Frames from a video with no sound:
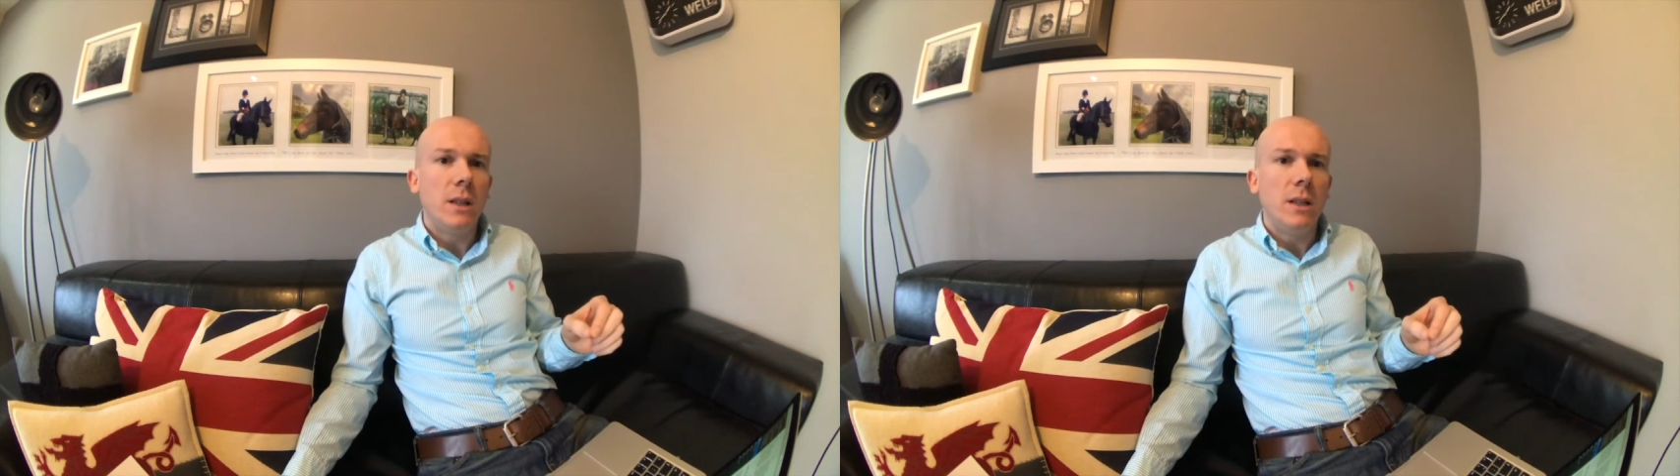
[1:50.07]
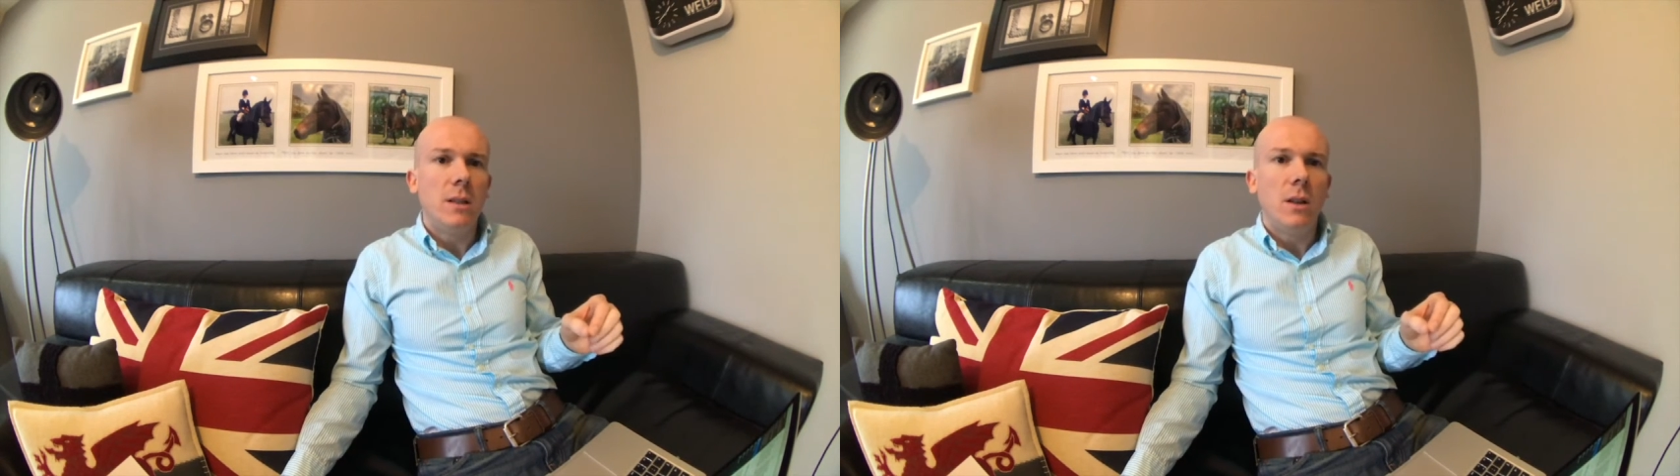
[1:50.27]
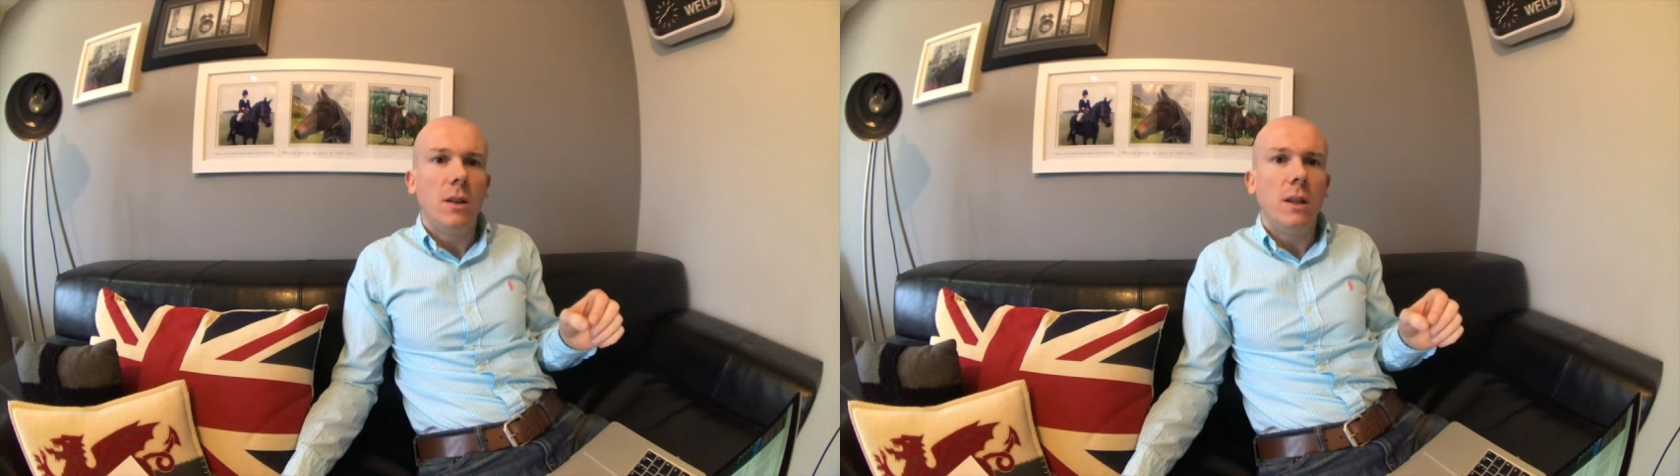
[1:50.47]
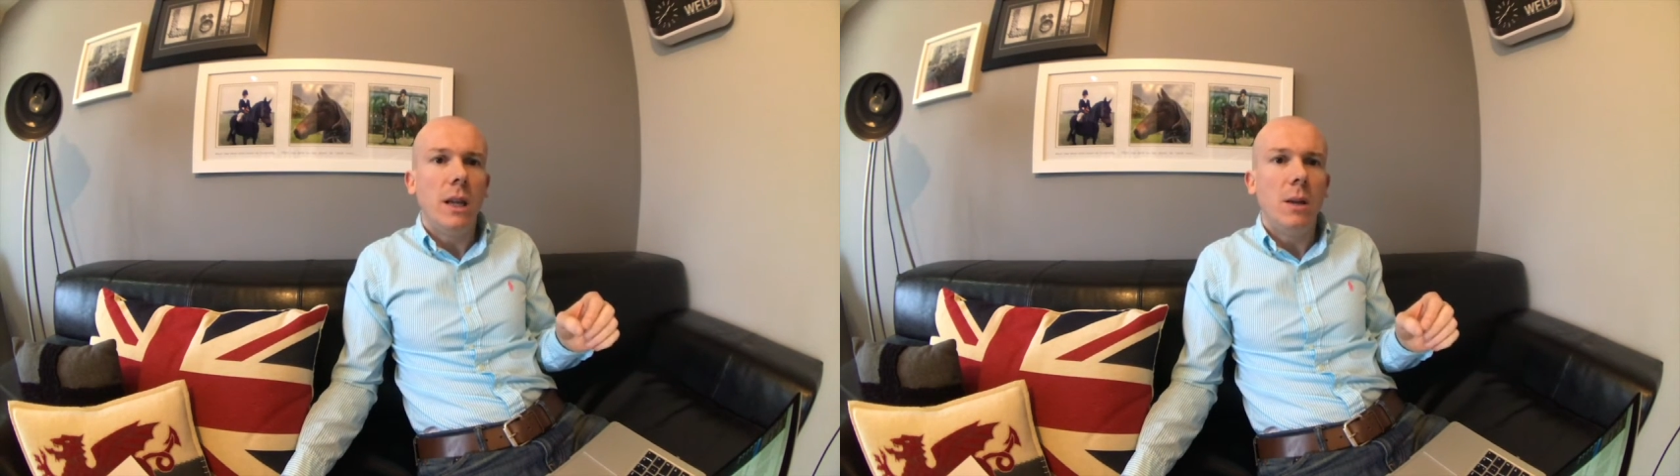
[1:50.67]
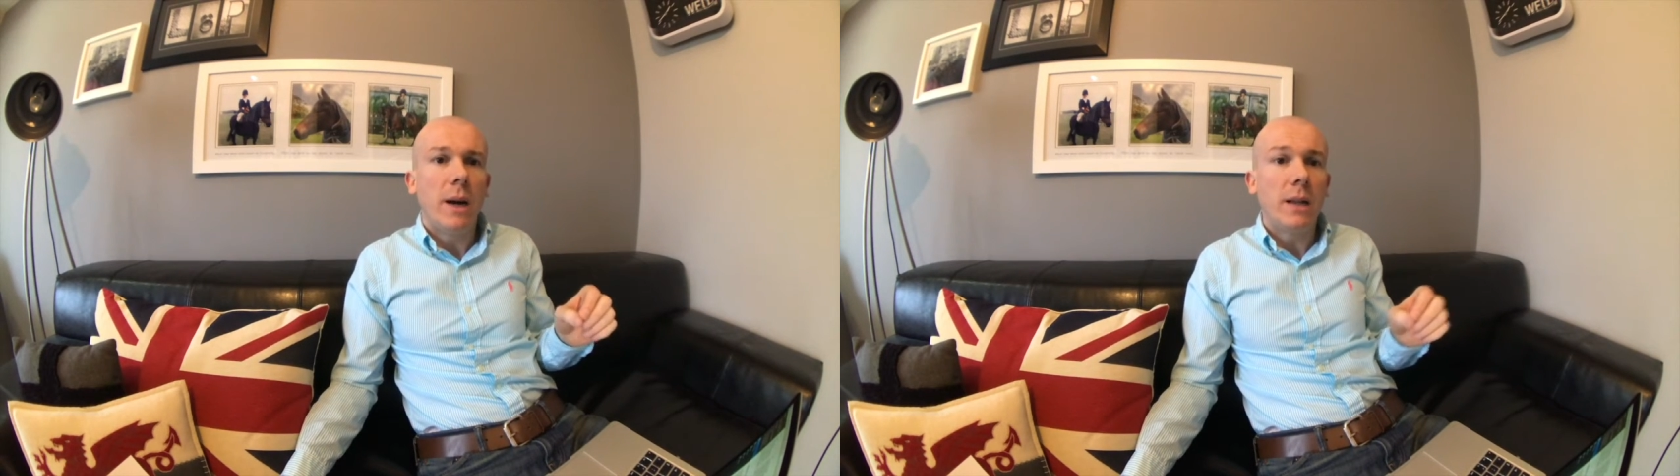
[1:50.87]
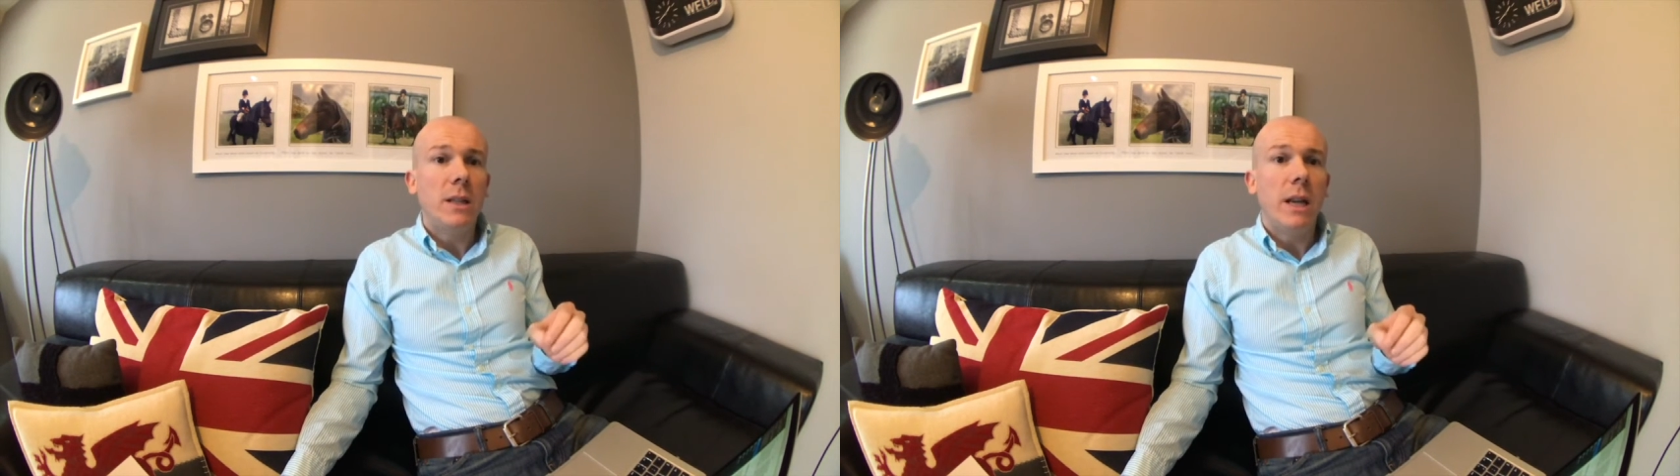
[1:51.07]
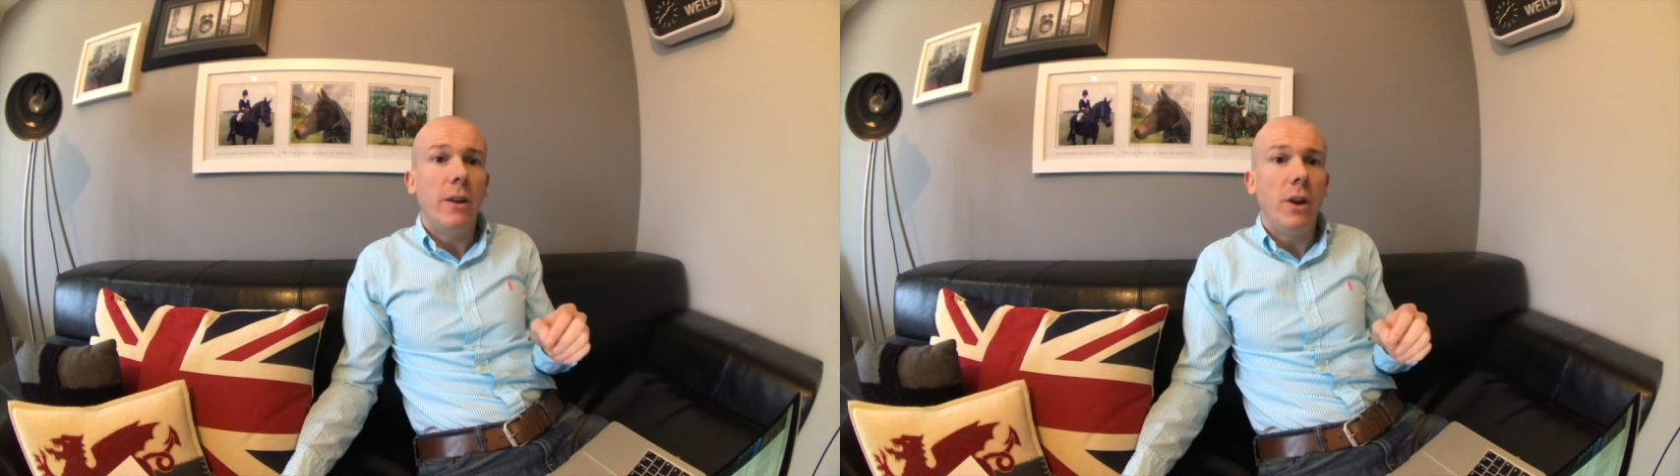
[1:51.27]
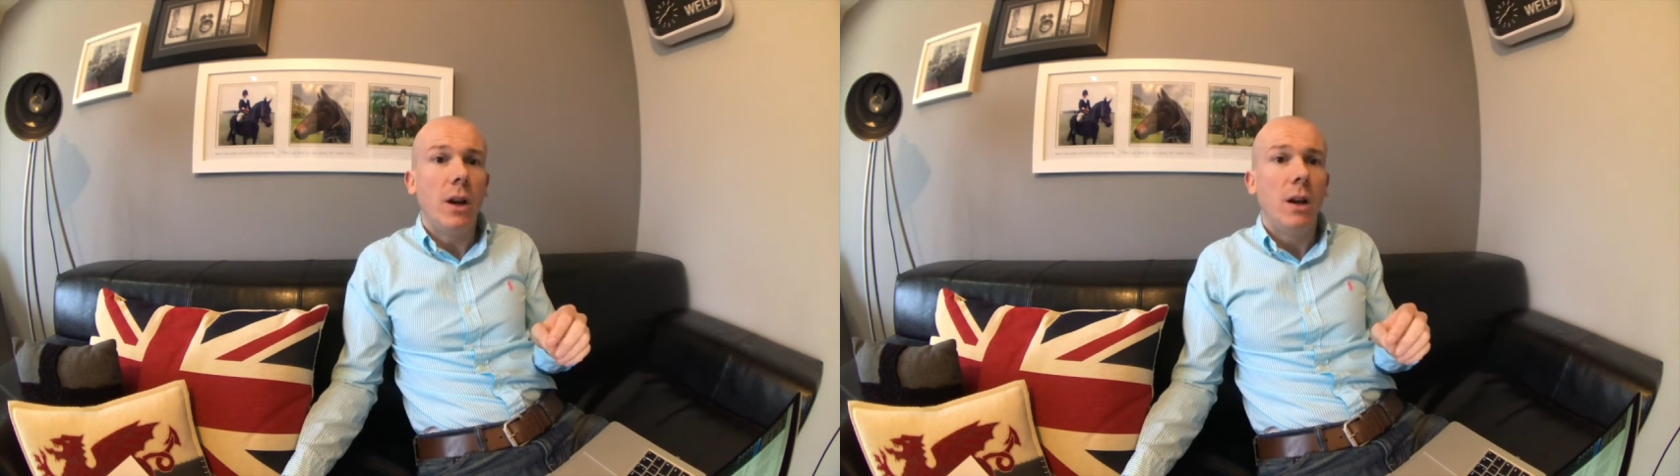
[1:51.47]
is that the
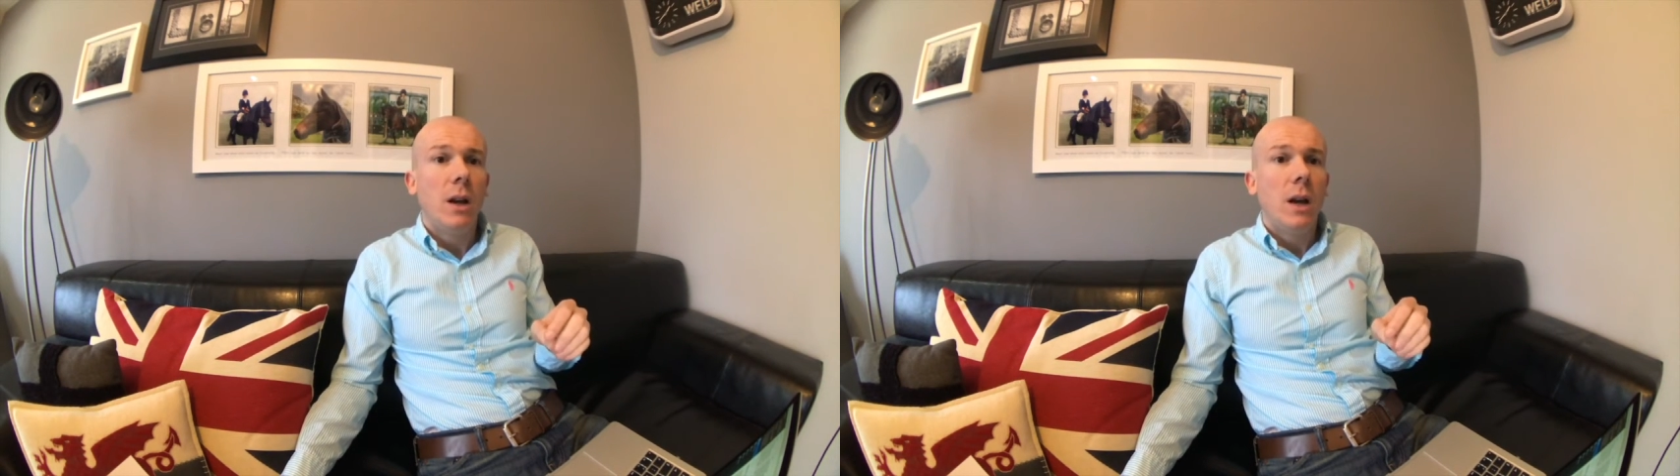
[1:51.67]
bacteria